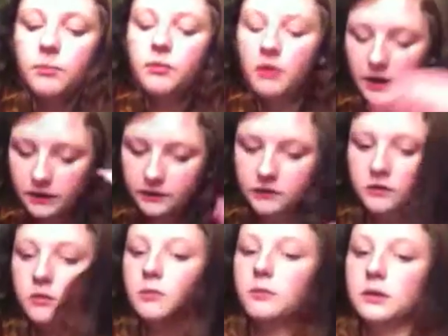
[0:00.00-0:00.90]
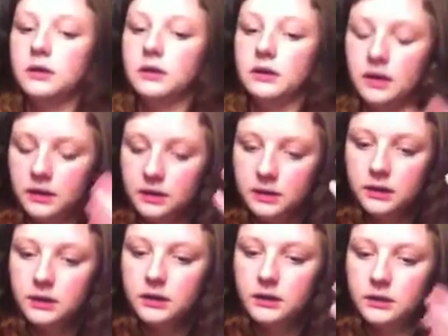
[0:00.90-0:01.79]
brainstorming,
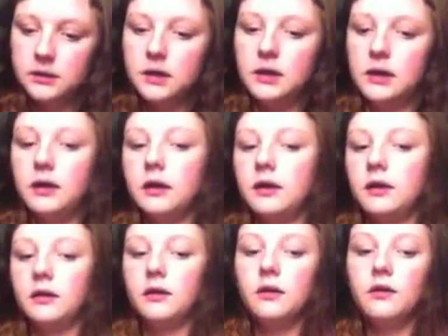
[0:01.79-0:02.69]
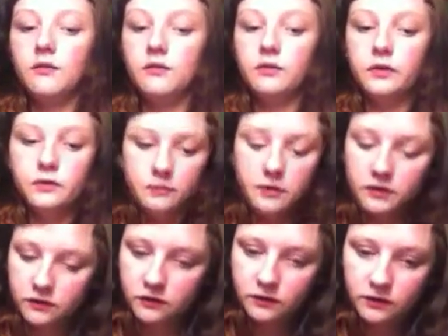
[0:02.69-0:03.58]
thinking of as
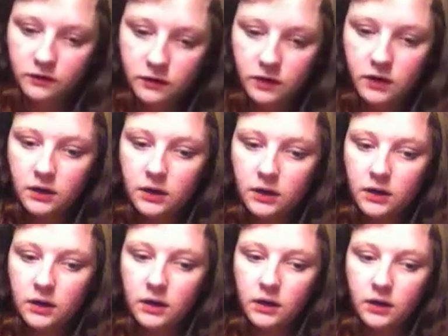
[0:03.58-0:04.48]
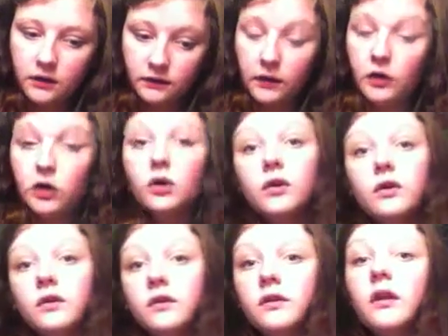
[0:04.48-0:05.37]
much as I
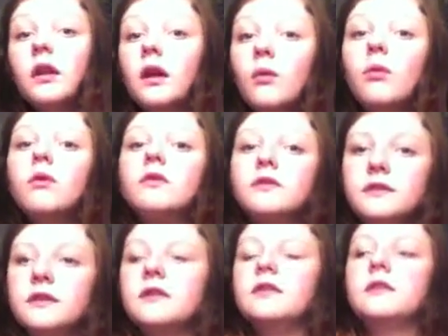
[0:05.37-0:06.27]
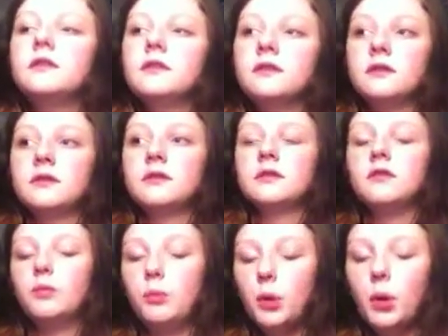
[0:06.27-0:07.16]
could that I wanted
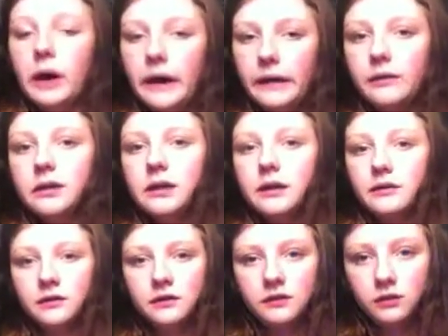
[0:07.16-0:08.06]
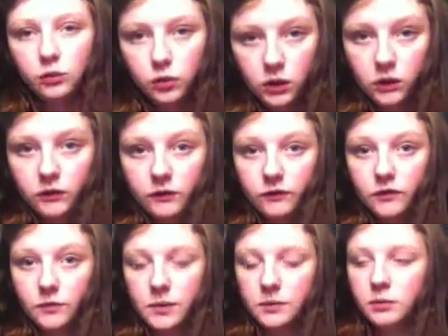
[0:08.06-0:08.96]
to put out there into the world and
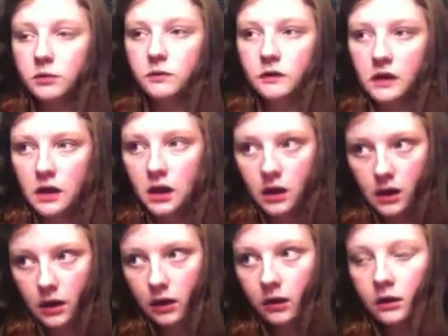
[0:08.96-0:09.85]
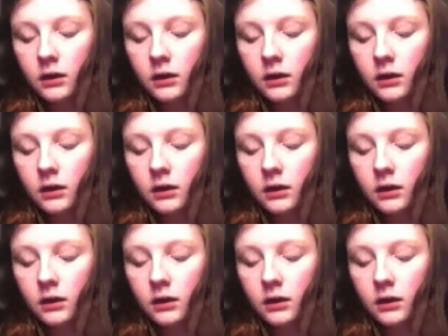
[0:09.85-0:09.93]
for people to hear,